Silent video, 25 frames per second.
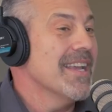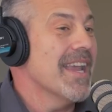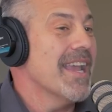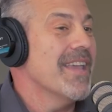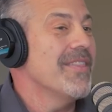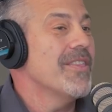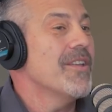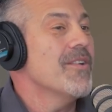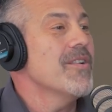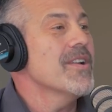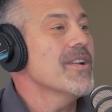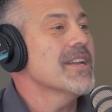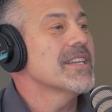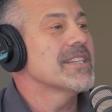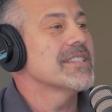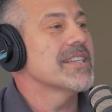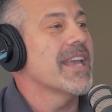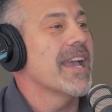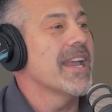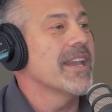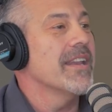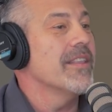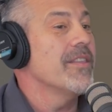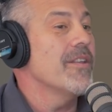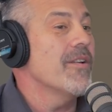And they're
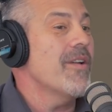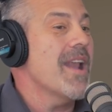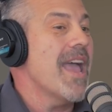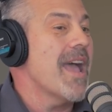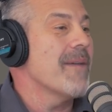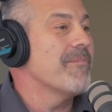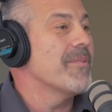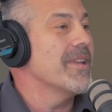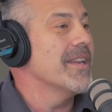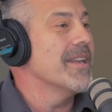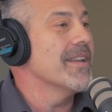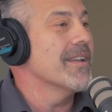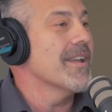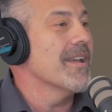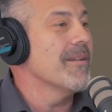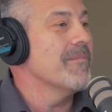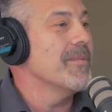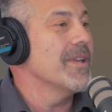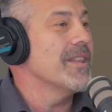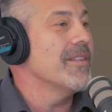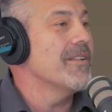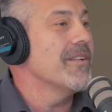excited. They're happy to come in.